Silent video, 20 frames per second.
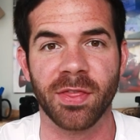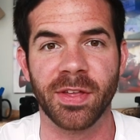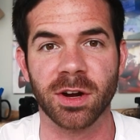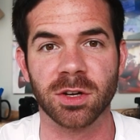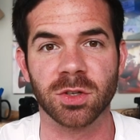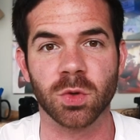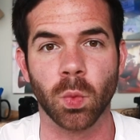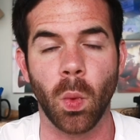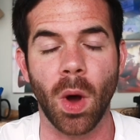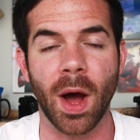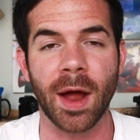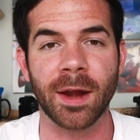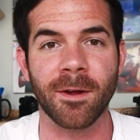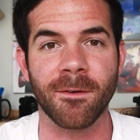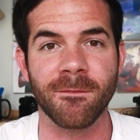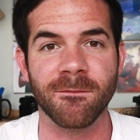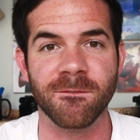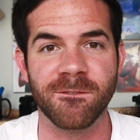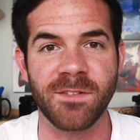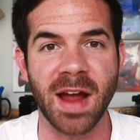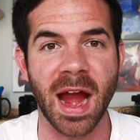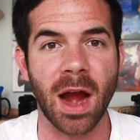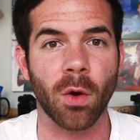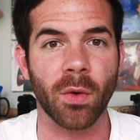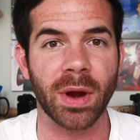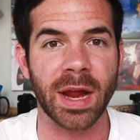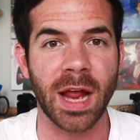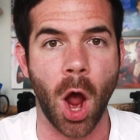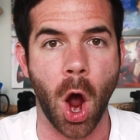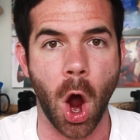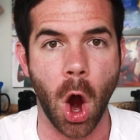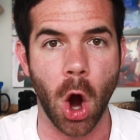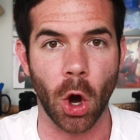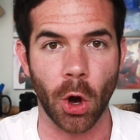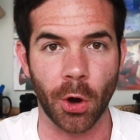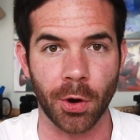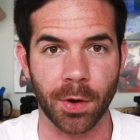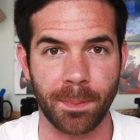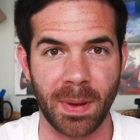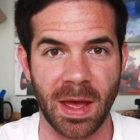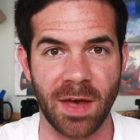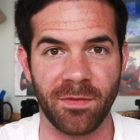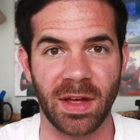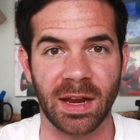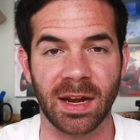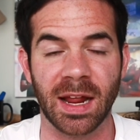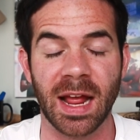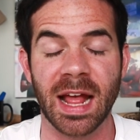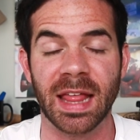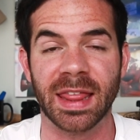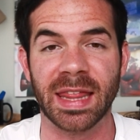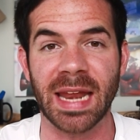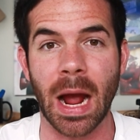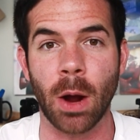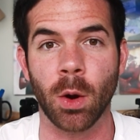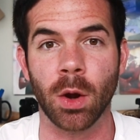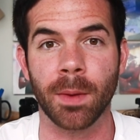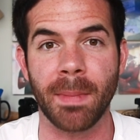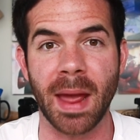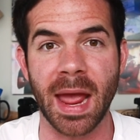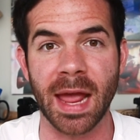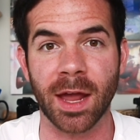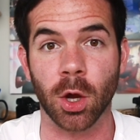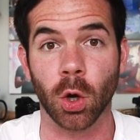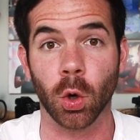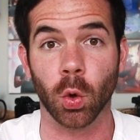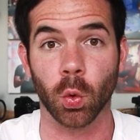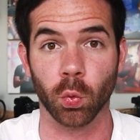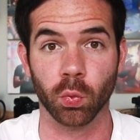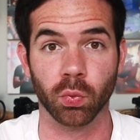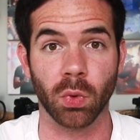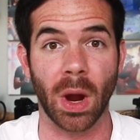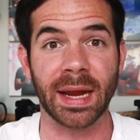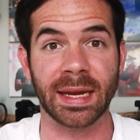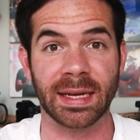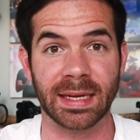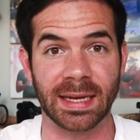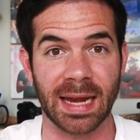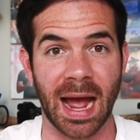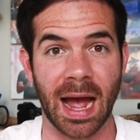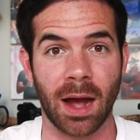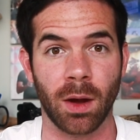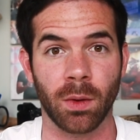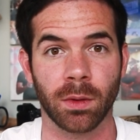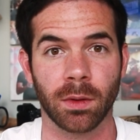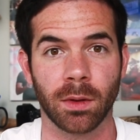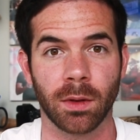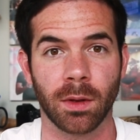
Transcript: there's one very hard pivot that I would make right now.